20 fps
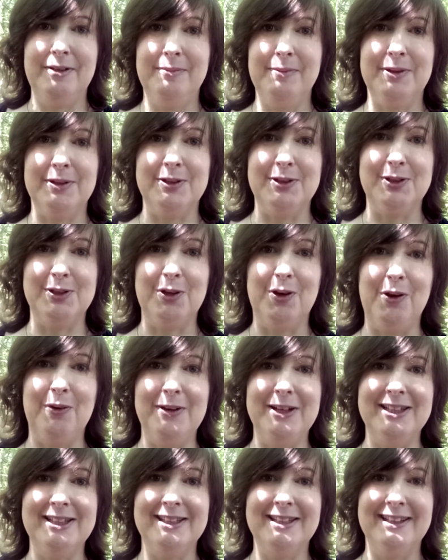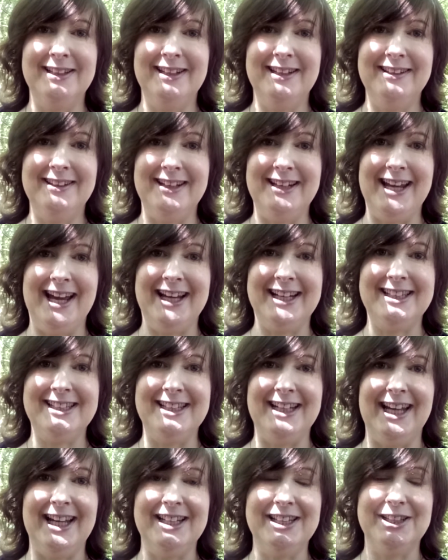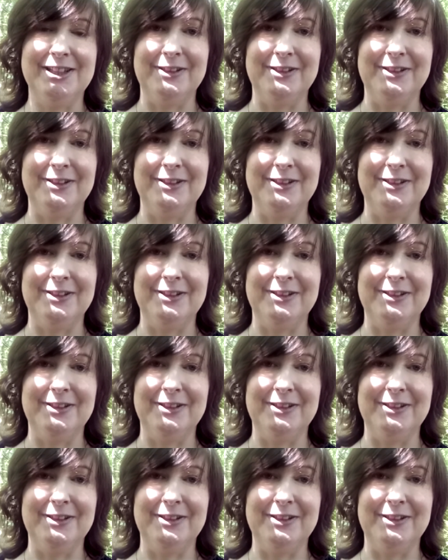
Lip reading: because there's always the next stage